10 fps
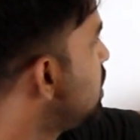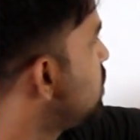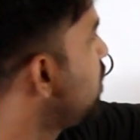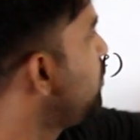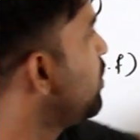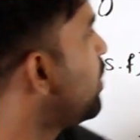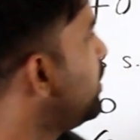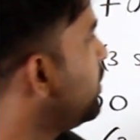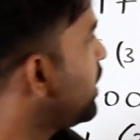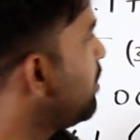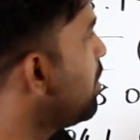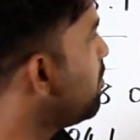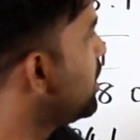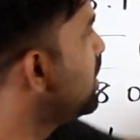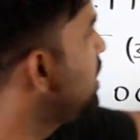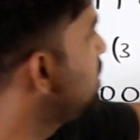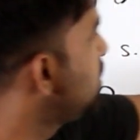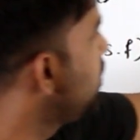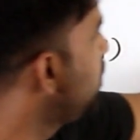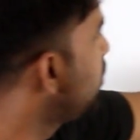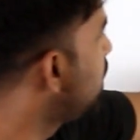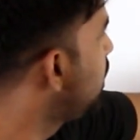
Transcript: So if you want to remember this, if you